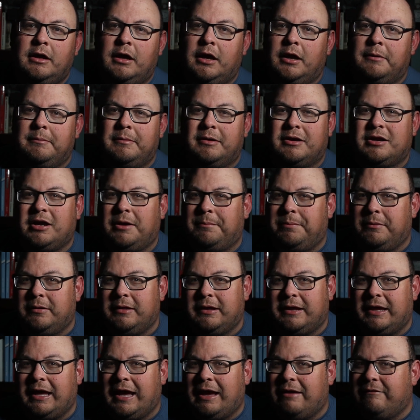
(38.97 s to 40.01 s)
A couple
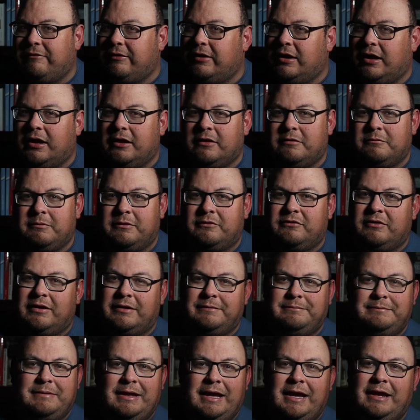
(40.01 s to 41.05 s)
of caveats, which
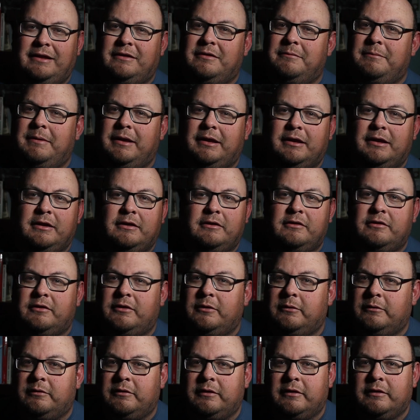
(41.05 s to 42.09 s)
I hate to make
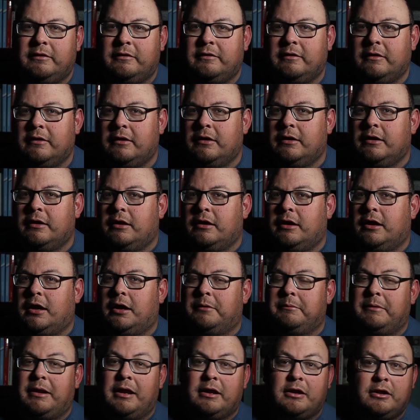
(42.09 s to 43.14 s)
excuses.
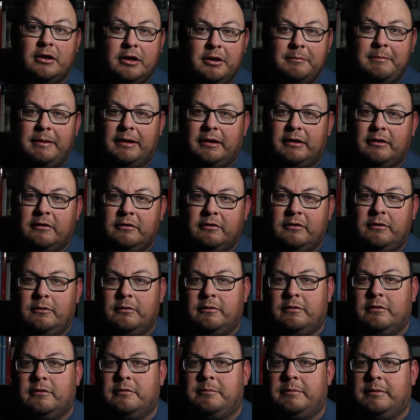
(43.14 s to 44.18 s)
I'm not going to make
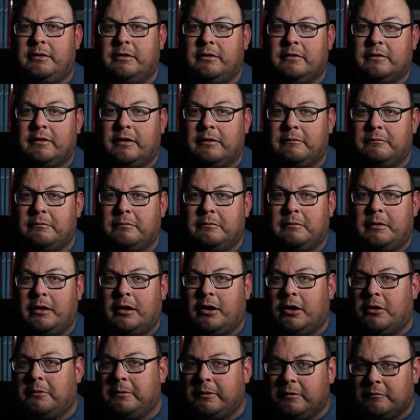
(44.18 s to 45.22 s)
excuses because I
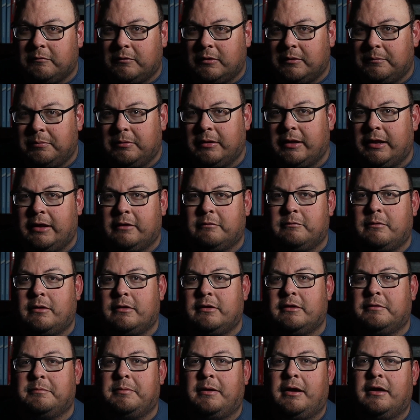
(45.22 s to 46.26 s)
always want to play as
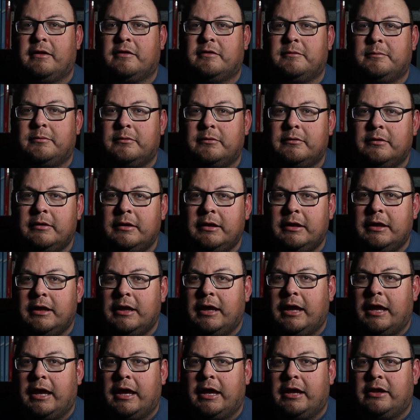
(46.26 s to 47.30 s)
well as possible,
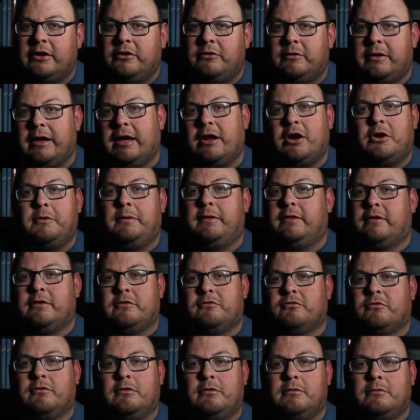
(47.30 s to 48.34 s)
and you can't always
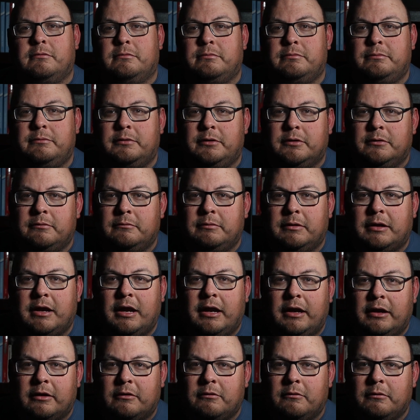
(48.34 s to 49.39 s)
control, what
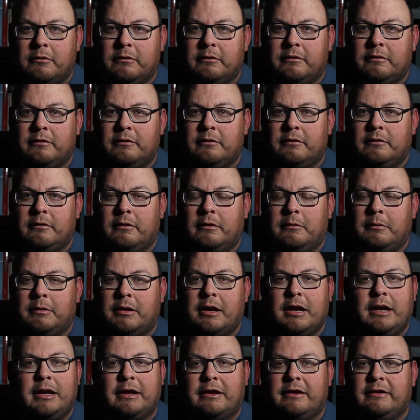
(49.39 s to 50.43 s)
kind of course or what
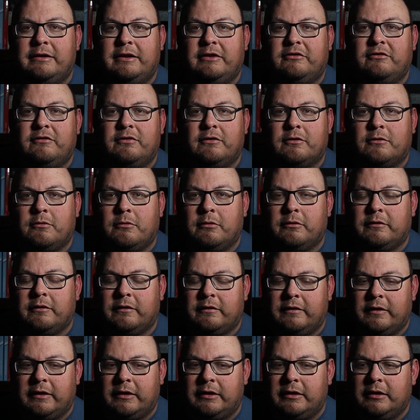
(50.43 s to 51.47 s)
kind of condition the course
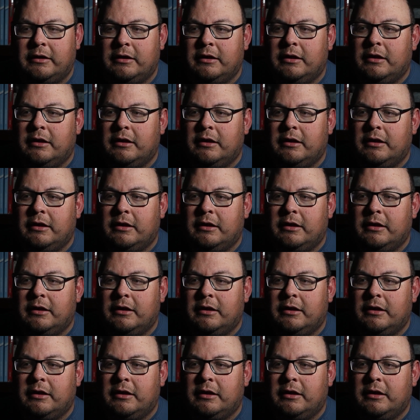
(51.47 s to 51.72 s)
is in.